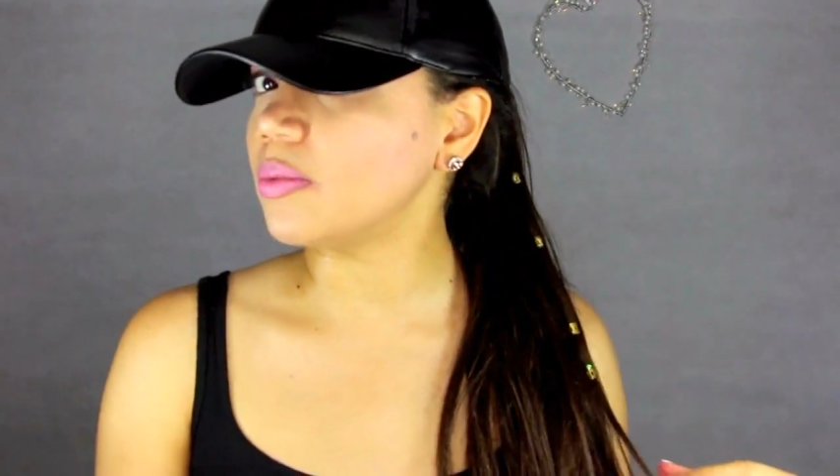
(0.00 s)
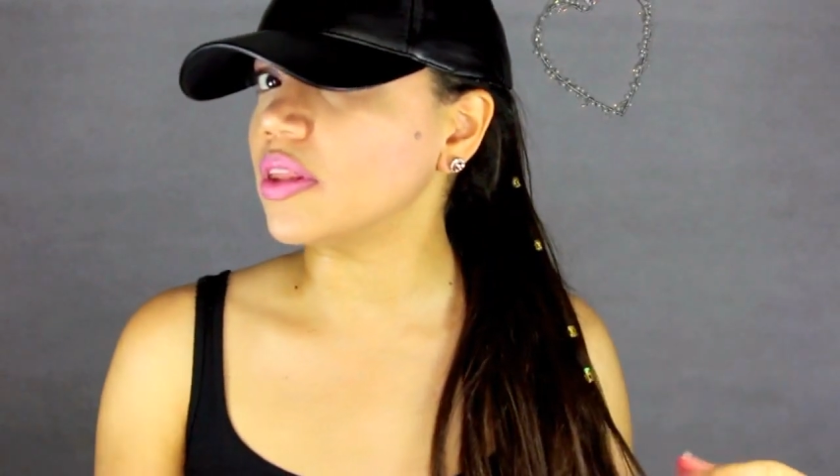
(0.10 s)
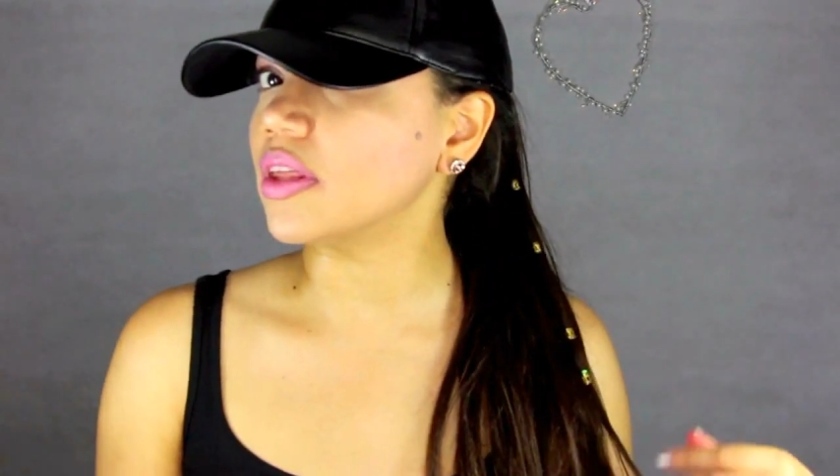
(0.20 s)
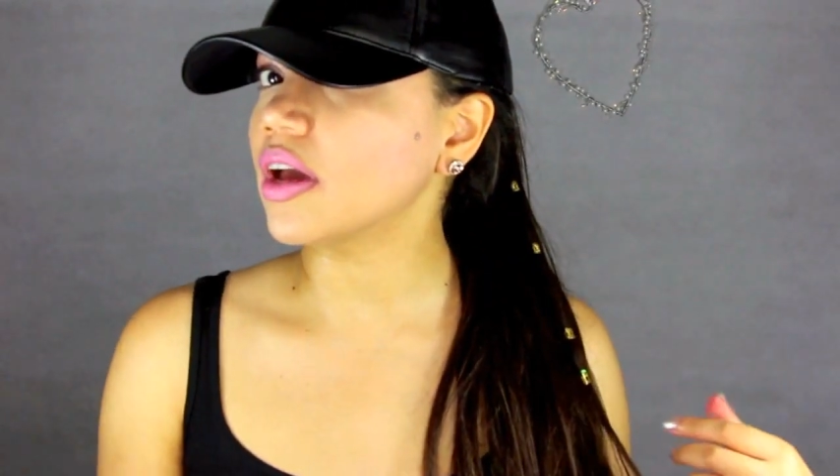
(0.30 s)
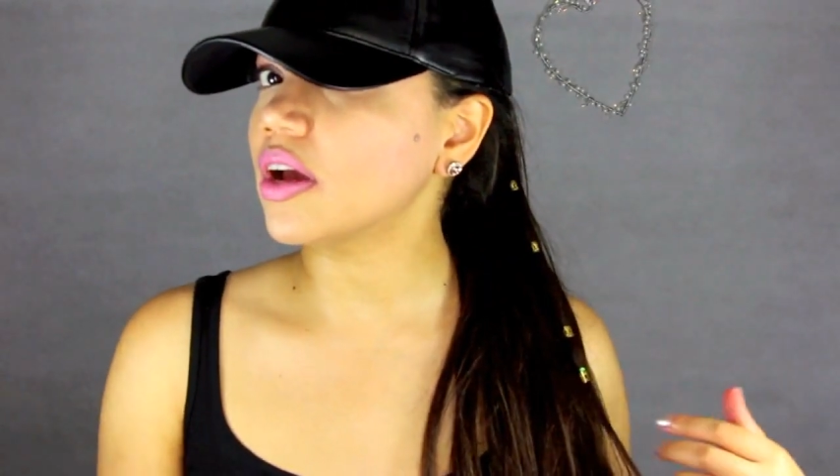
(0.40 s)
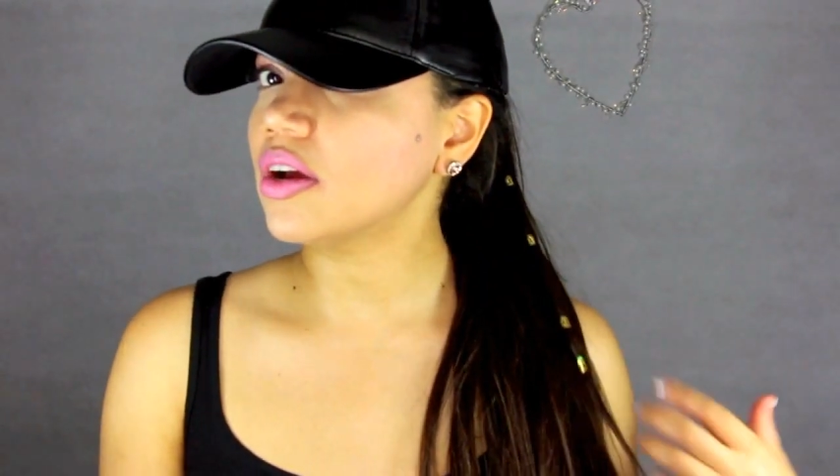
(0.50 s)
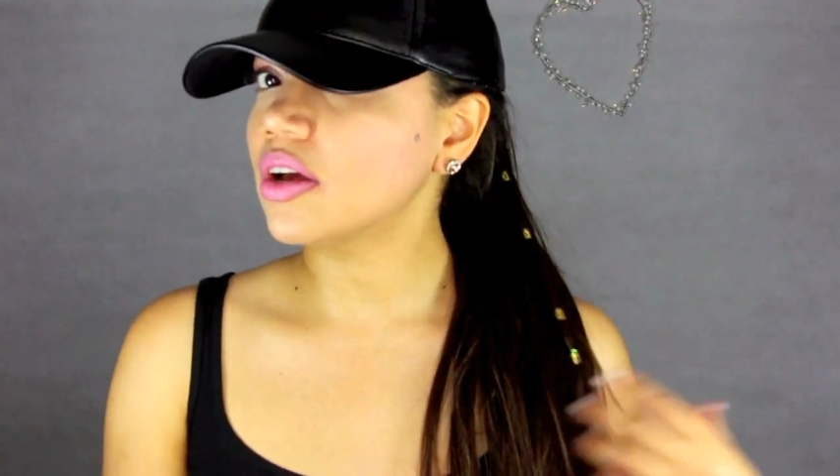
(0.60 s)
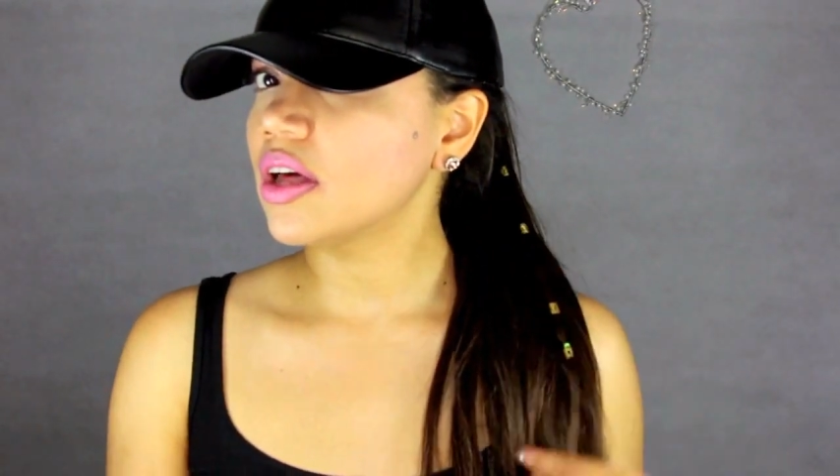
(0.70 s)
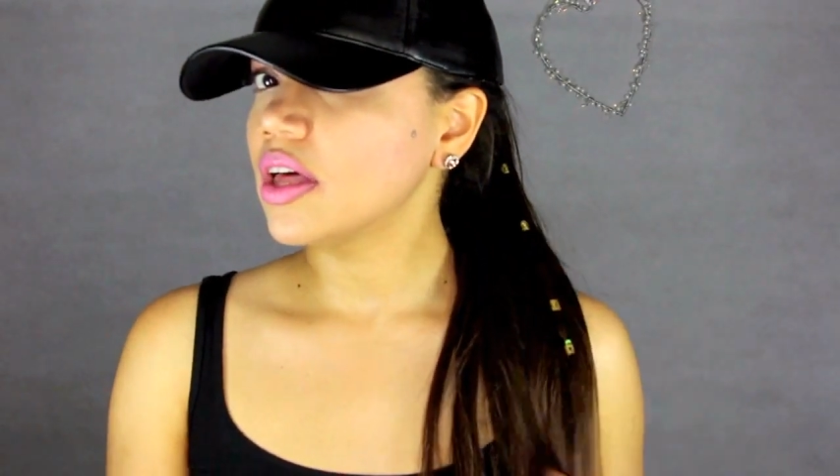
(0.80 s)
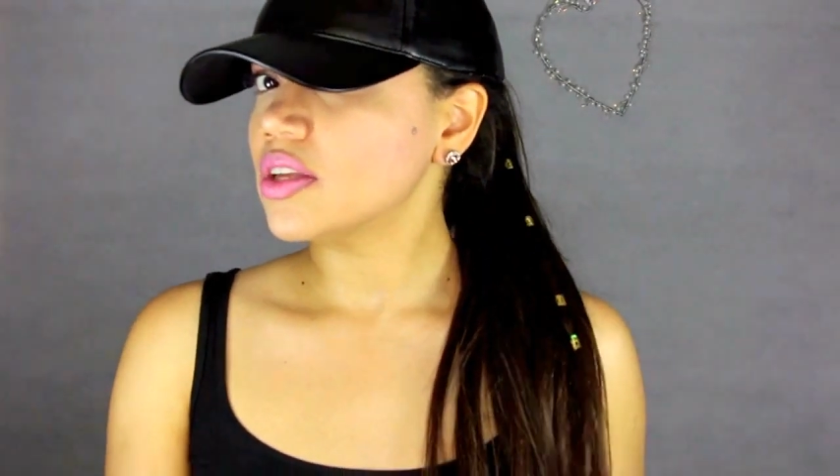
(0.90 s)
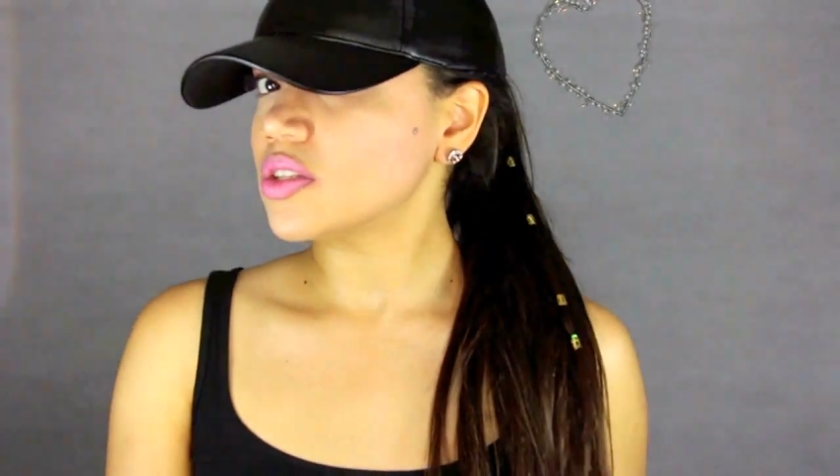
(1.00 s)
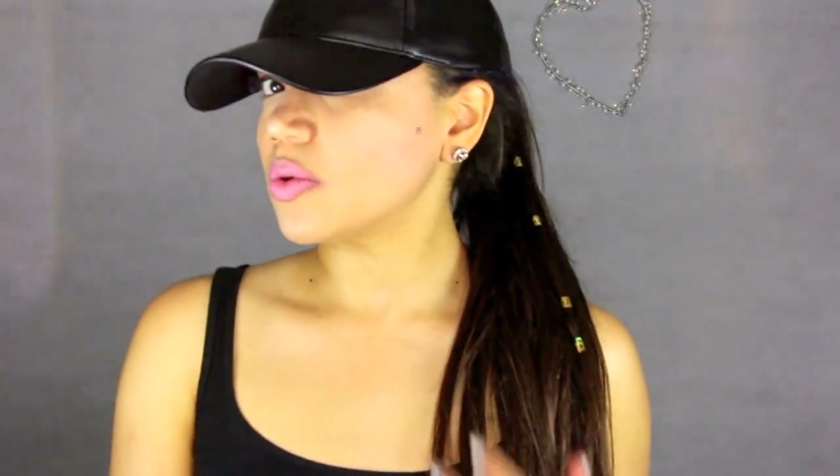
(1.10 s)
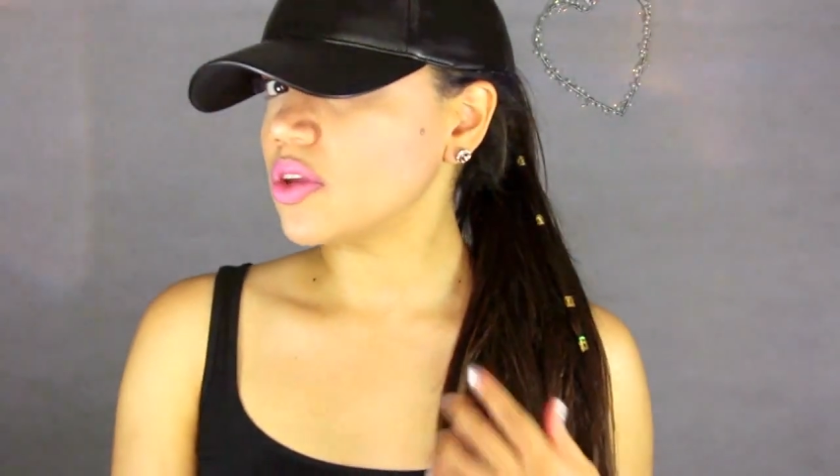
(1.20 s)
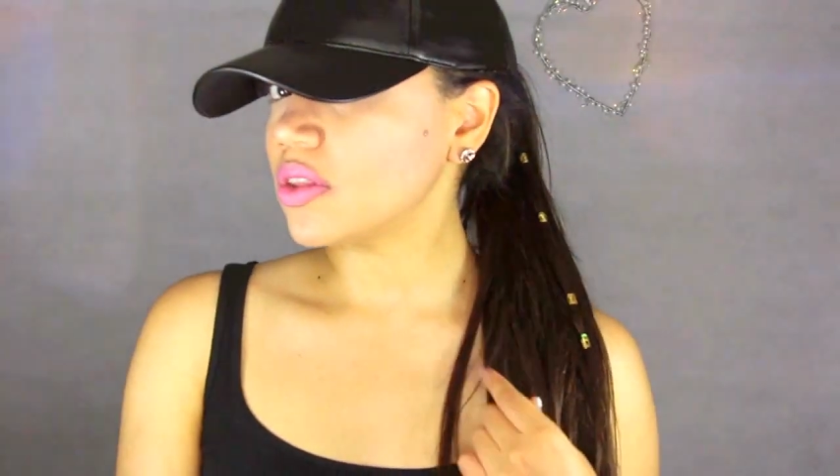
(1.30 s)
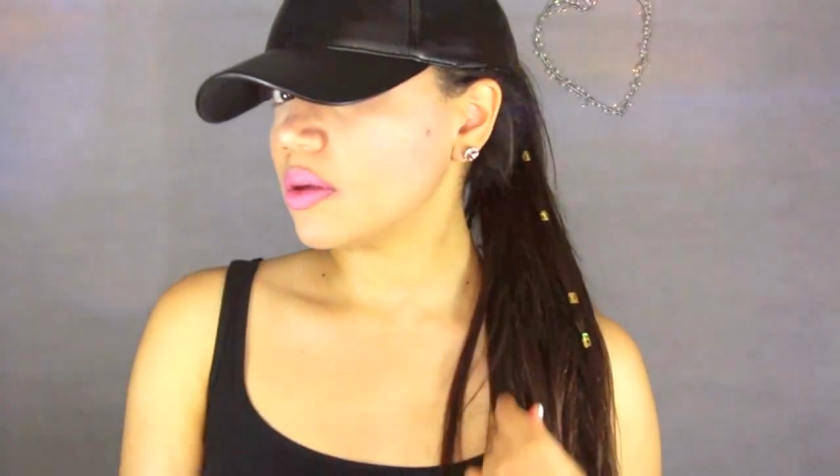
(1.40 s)
be there. So
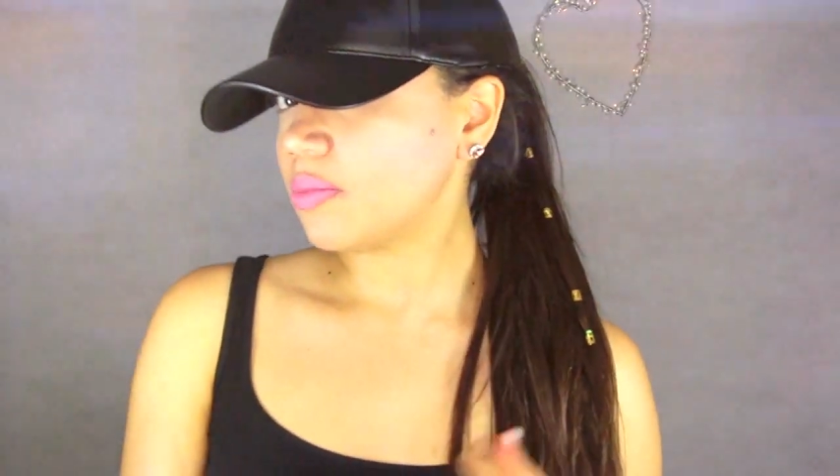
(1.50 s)
when you